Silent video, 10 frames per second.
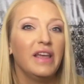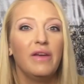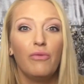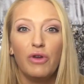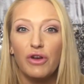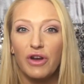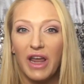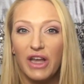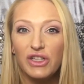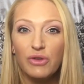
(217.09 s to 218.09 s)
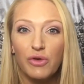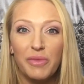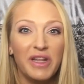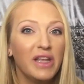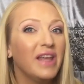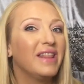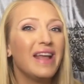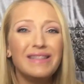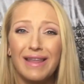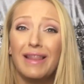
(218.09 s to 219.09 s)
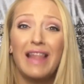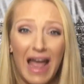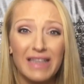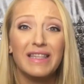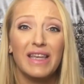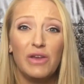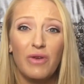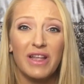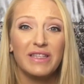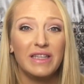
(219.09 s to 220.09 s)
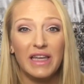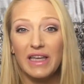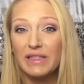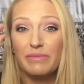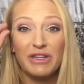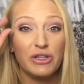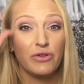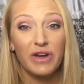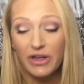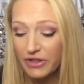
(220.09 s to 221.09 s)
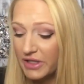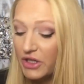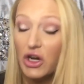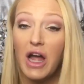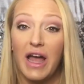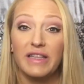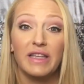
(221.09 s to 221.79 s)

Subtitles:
And when you're an aging woman, that's the last thing you want to see is a bunch of crinkles in your eyes,